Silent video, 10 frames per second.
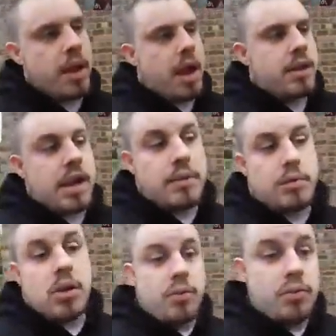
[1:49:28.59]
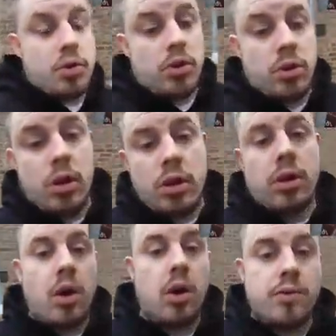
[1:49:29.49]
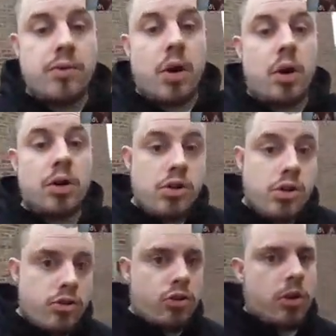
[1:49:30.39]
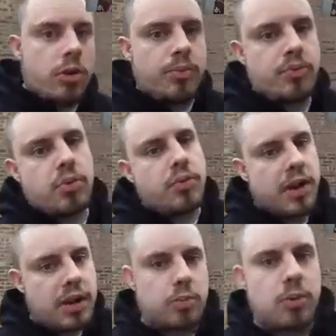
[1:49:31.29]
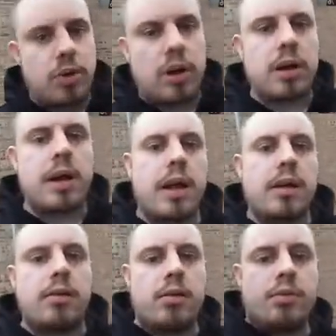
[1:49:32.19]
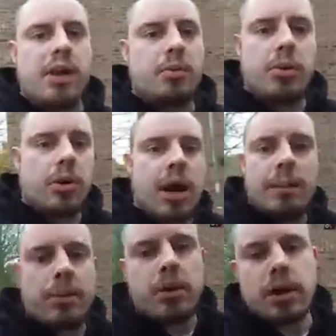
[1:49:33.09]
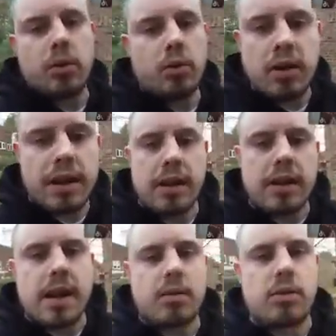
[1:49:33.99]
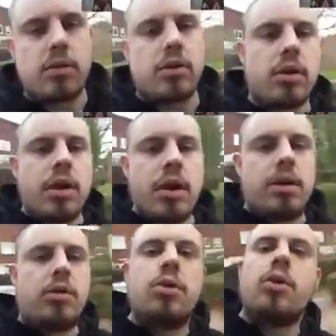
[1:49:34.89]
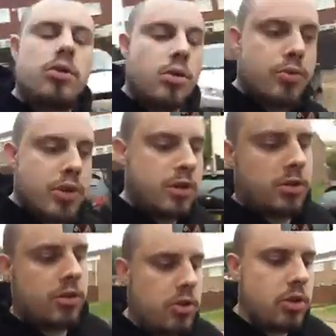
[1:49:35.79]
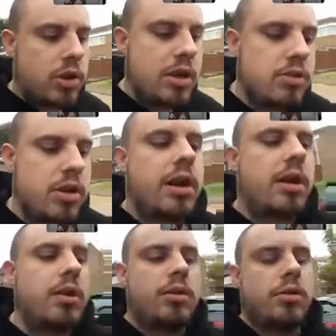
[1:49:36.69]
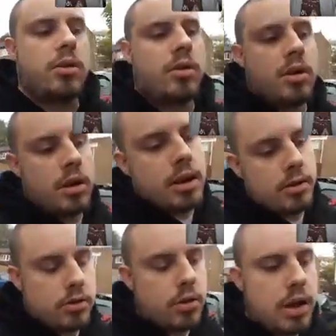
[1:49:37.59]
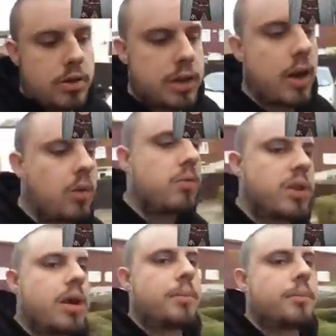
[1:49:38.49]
And they've done it through live on YouTube through Facebook, and Facebook can't block it or delete it down. So do a research and look into that, and let us know how you get on with that.